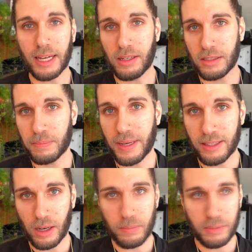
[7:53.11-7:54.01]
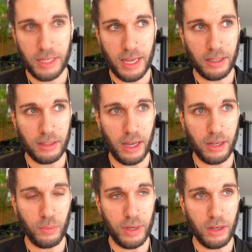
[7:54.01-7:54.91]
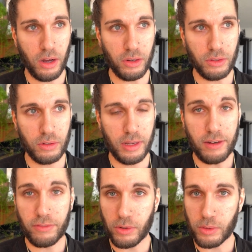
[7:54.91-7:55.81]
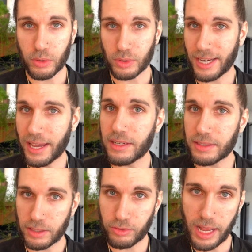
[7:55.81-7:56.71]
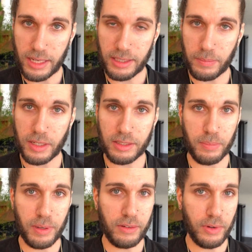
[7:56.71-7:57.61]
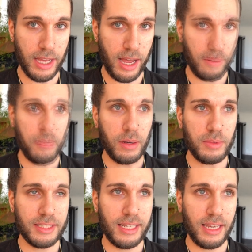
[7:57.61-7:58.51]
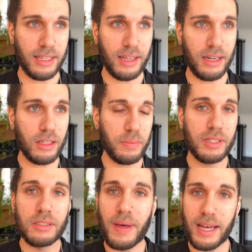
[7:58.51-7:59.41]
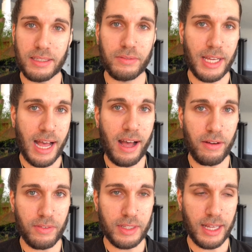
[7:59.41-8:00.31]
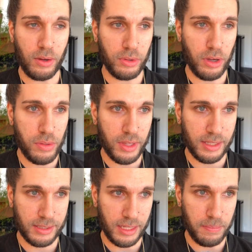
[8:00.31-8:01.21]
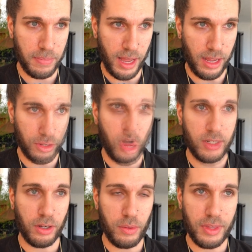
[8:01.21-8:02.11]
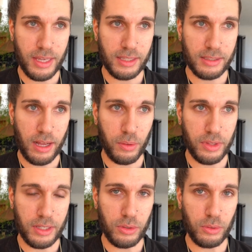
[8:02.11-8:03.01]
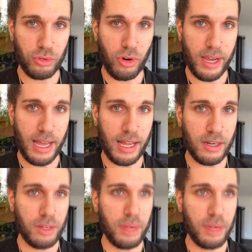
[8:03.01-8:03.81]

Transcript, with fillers: that doesn't mean that I'm saying that we can't influence or change this reality, because I believe we can. But I'm just saying another perspective to have is that although things seem bad, I don't think it's healthy to try and